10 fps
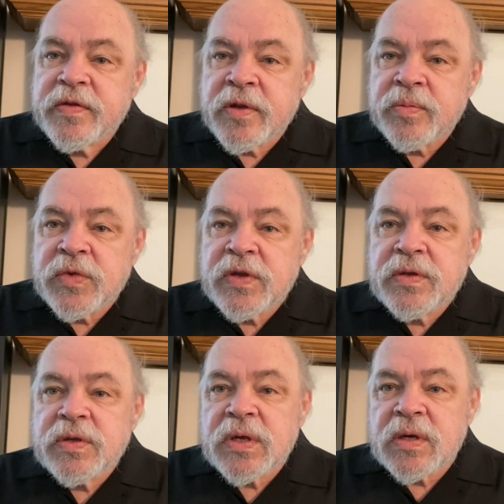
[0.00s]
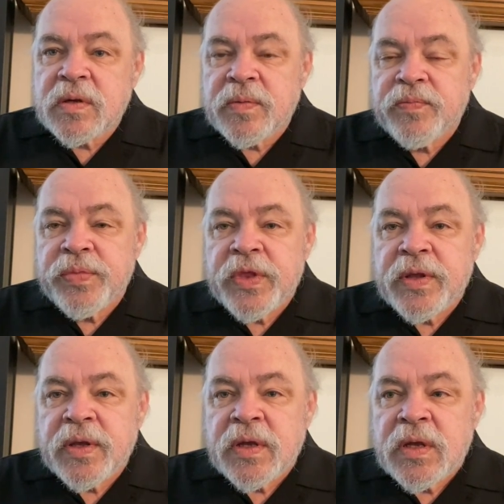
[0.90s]
some detail.
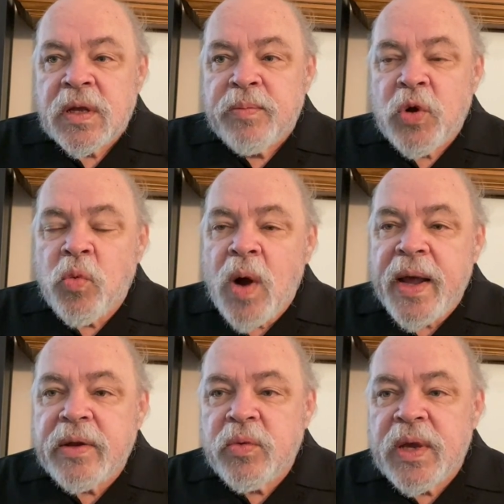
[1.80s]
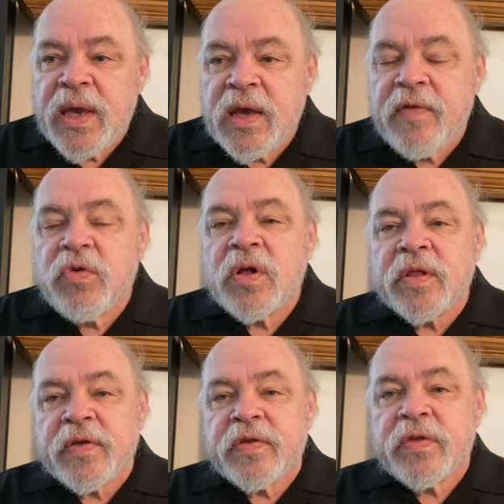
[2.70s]
But why do we have all
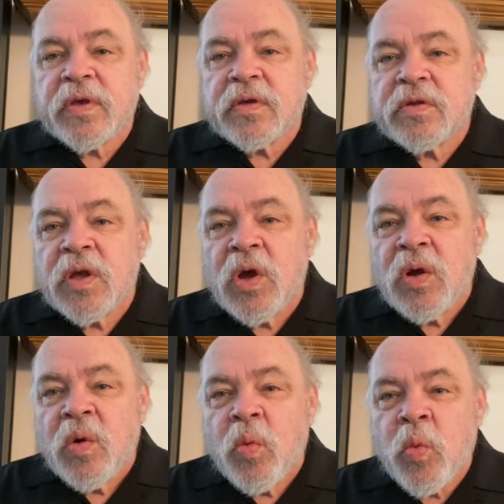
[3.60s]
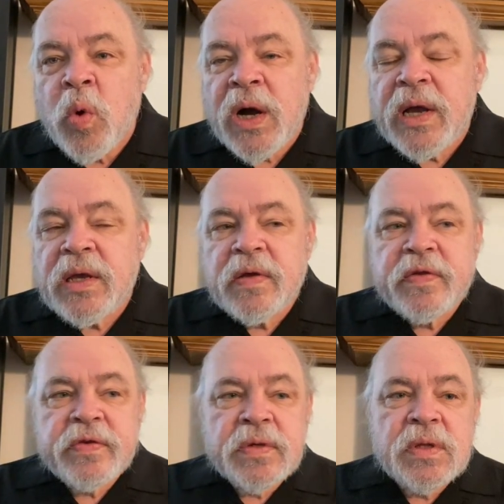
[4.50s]
these things? Why
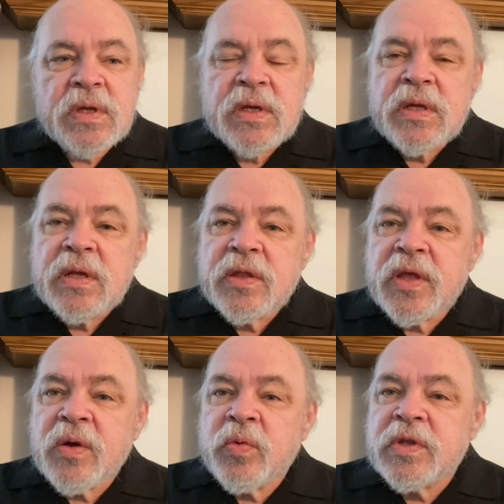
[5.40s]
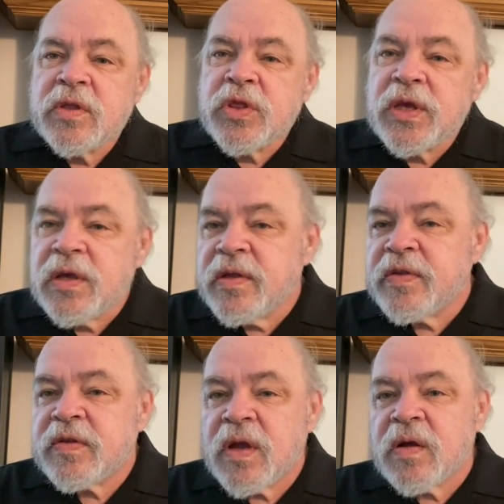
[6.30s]
is it that when
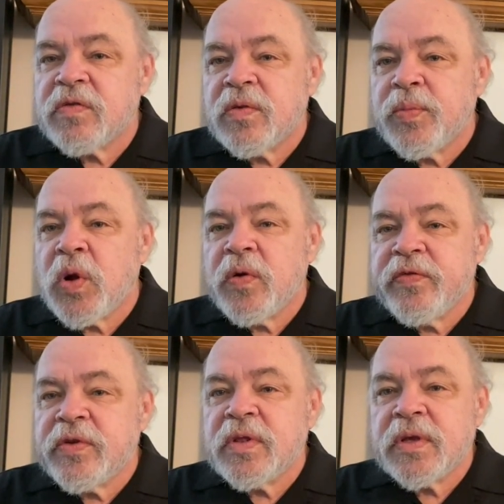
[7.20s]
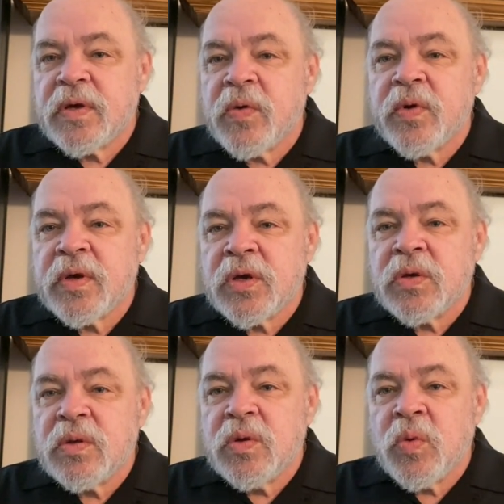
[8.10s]
things are supposedly going
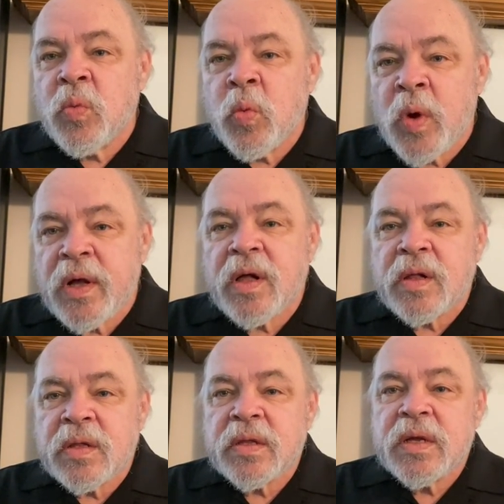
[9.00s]
well,